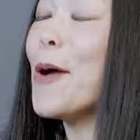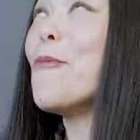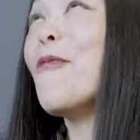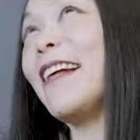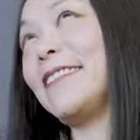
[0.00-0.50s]

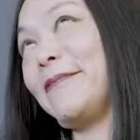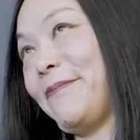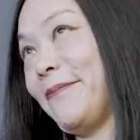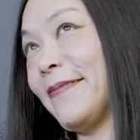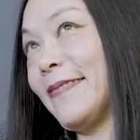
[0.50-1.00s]
Well,
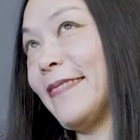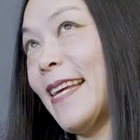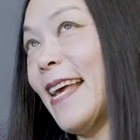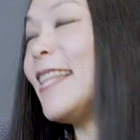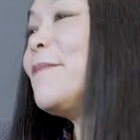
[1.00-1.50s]

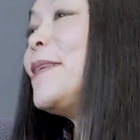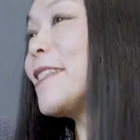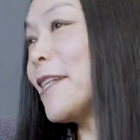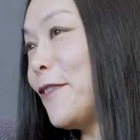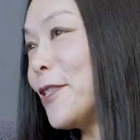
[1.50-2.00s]
let me
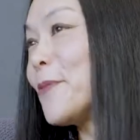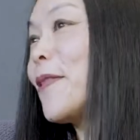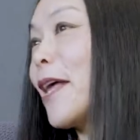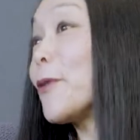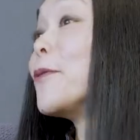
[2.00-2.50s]
start first
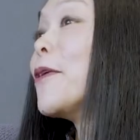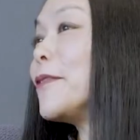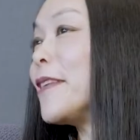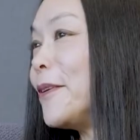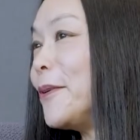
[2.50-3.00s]
with that
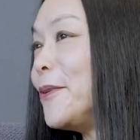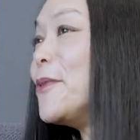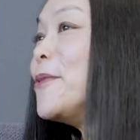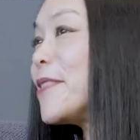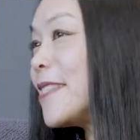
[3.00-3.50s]
quote that you
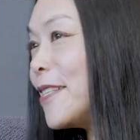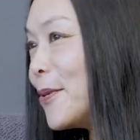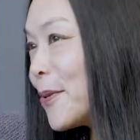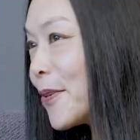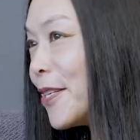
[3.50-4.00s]
used in
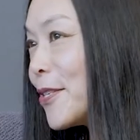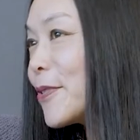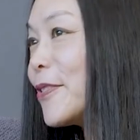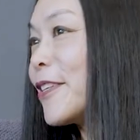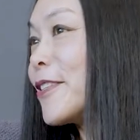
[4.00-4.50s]
your
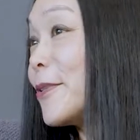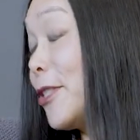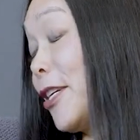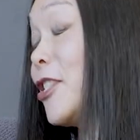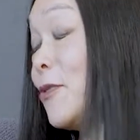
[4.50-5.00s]
introduction,
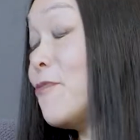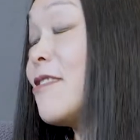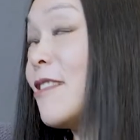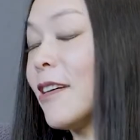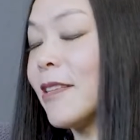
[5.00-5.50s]
which I actually
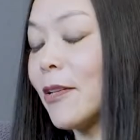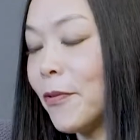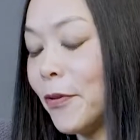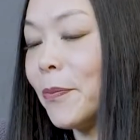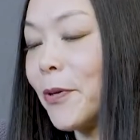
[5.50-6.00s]
really like that
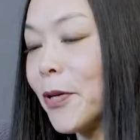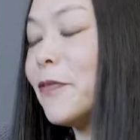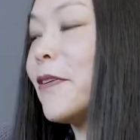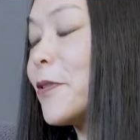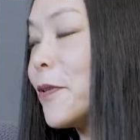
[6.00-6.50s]
quote from the
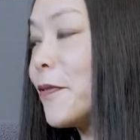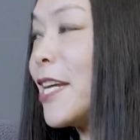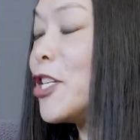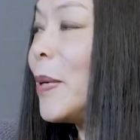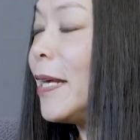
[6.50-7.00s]
co-founder of
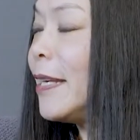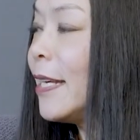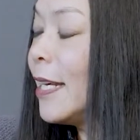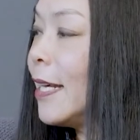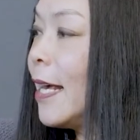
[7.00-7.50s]
HP.
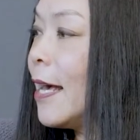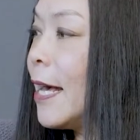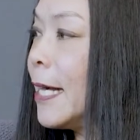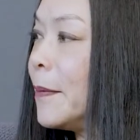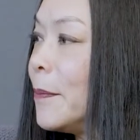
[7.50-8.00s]

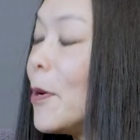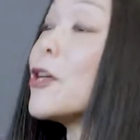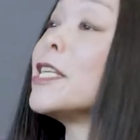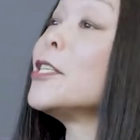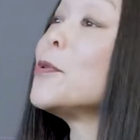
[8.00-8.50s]

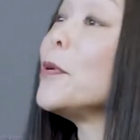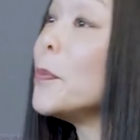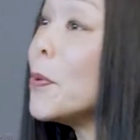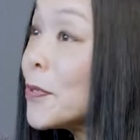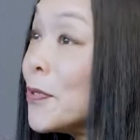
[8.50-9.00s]
Marketing is too
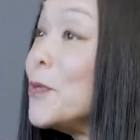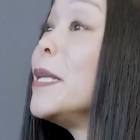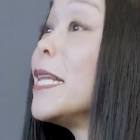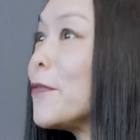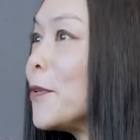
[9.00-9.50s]
important to
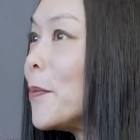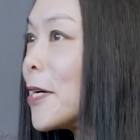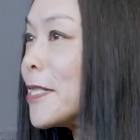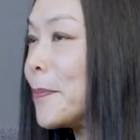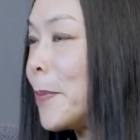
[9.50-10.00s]
be left to the
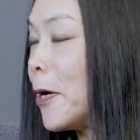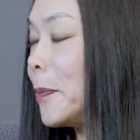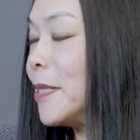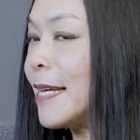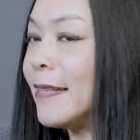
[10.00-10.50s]
marketing department.